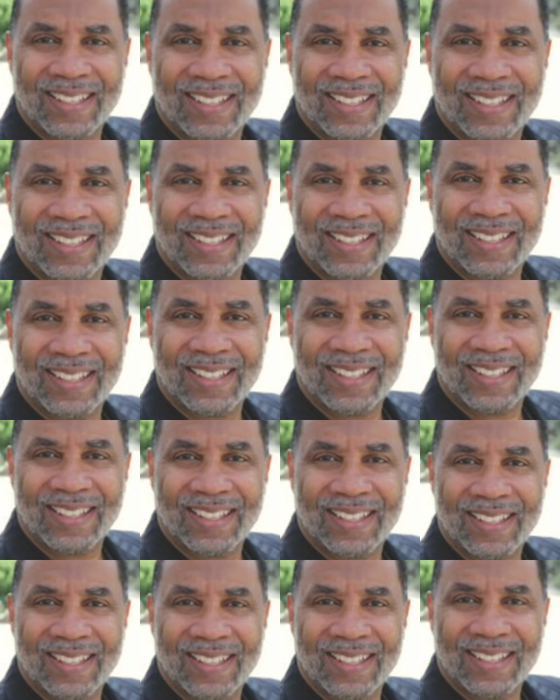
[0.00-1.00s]

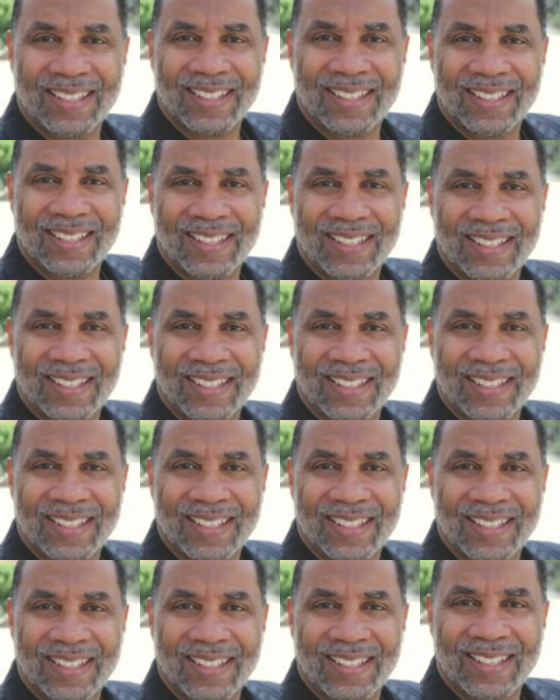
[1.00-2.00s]

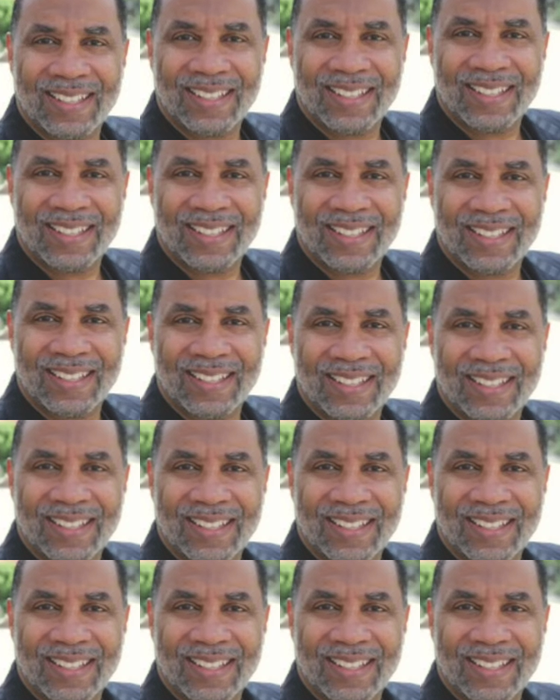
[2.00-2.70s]
Nothing is said.